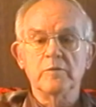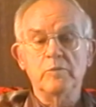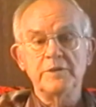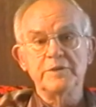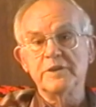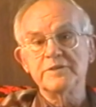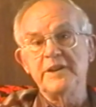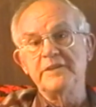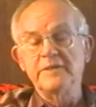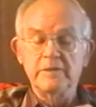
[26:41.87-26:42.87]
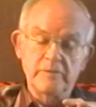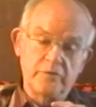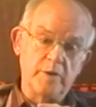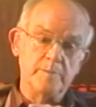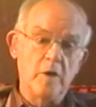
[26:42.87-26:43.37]
uh, I can remember, I never went to
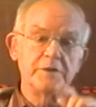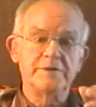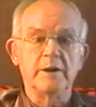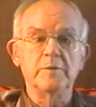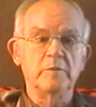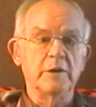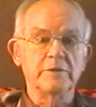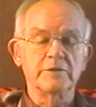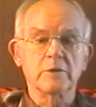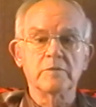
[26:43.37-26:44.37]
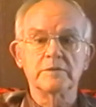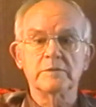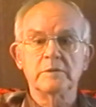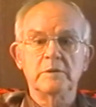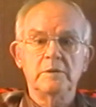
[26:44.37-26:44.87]
Cincinnati from down, but when
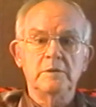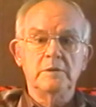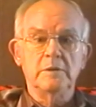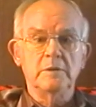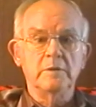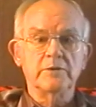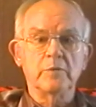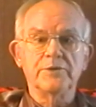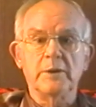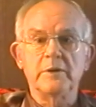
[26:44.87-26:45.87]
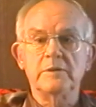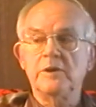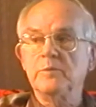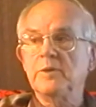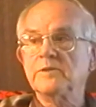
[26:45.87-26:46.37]
I was in service,
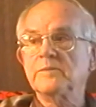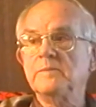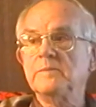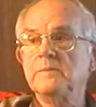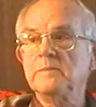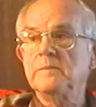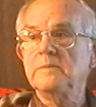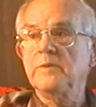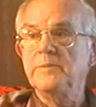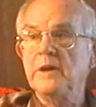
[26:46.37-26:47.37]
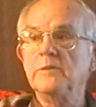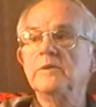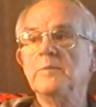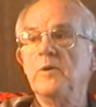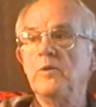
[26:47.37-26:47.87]
uh, several times I catch a bus
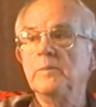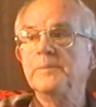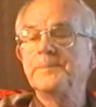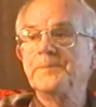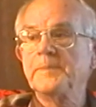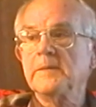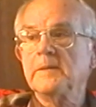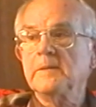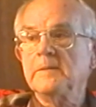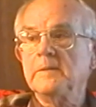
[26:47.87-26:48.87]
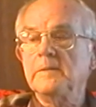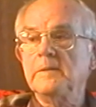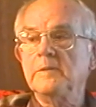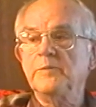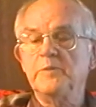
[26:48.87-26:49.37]
from down there and come home.
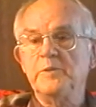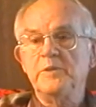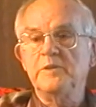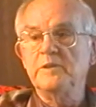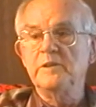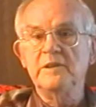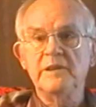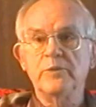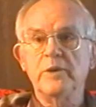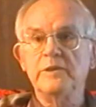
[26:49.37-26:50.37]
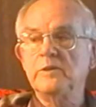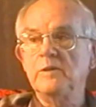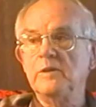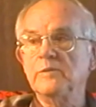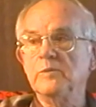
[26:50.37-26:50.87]
And, it's, and
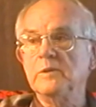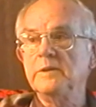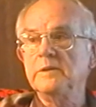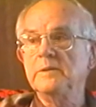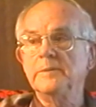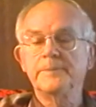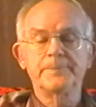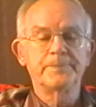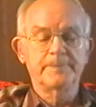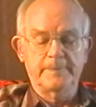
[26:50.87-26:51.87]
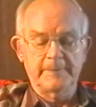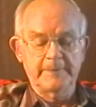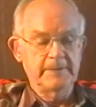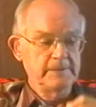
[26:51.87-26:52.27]
then wait too long for one. When I